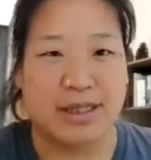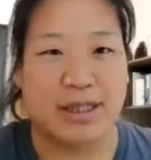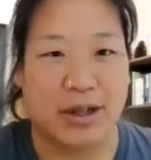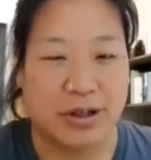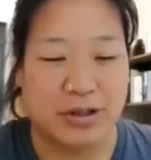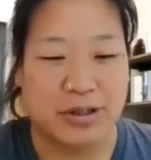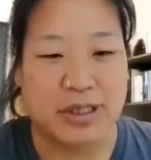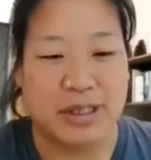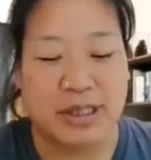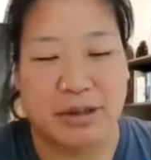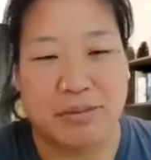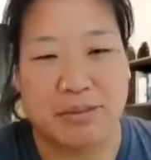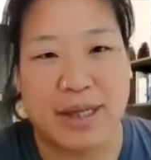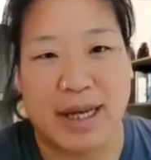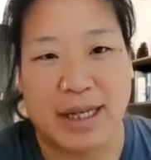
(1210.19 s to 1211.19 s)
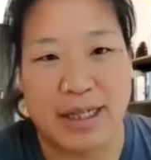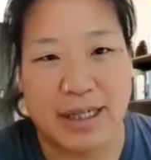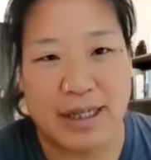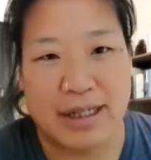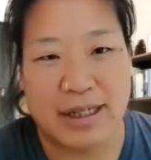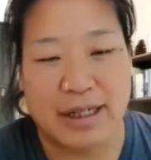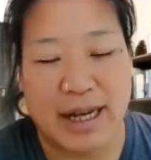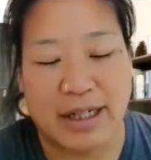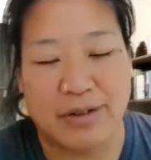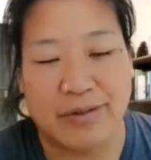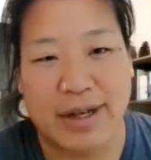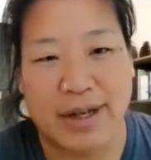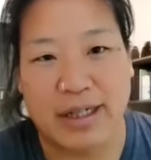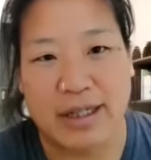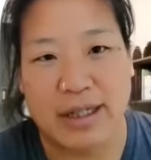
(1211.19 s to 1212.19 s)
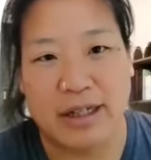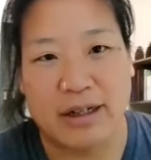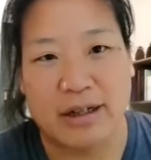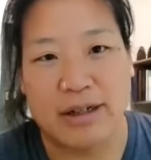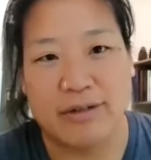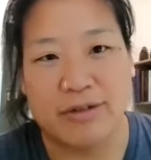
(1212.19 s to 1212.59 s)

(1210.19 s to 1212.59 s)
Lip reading: to other systems that can activate and